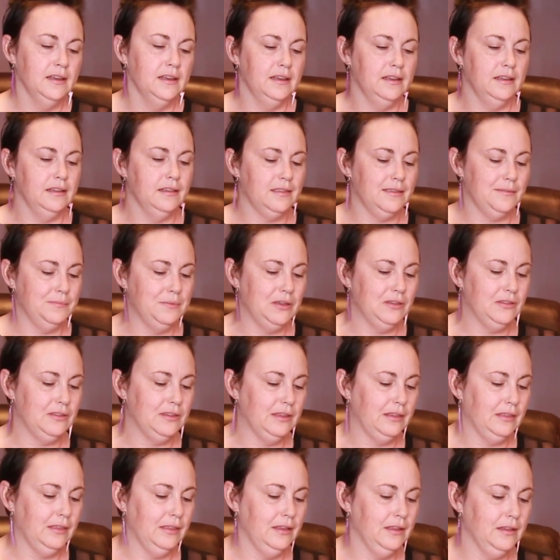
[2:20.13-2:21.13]
It's
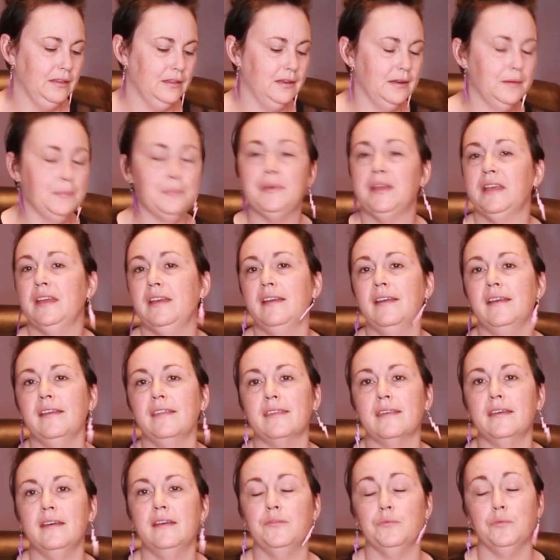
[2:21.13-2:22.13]
basically a lot of
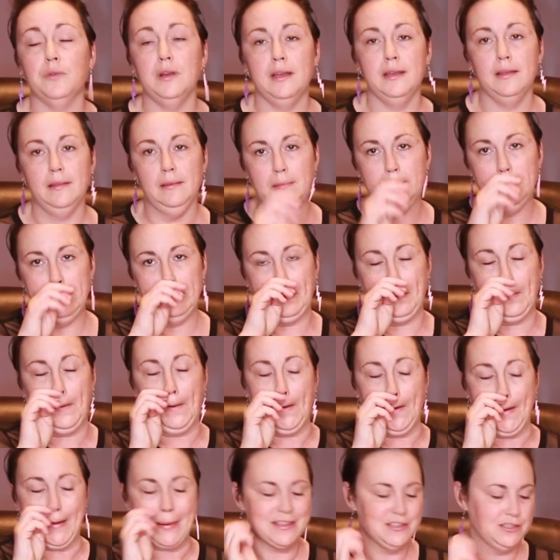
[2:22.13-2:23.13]
pinks and reds and
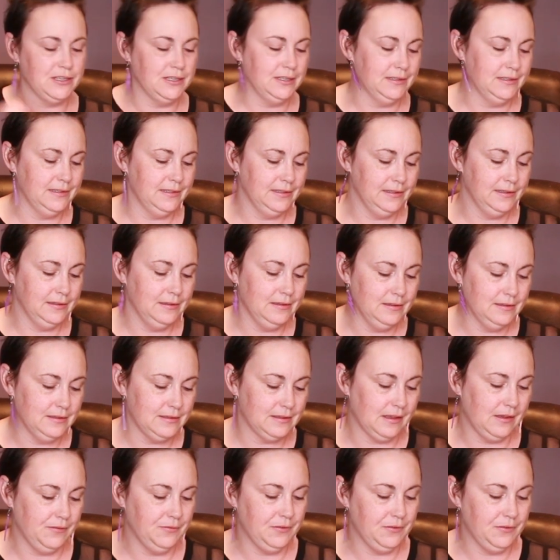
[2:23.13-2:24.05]
oranges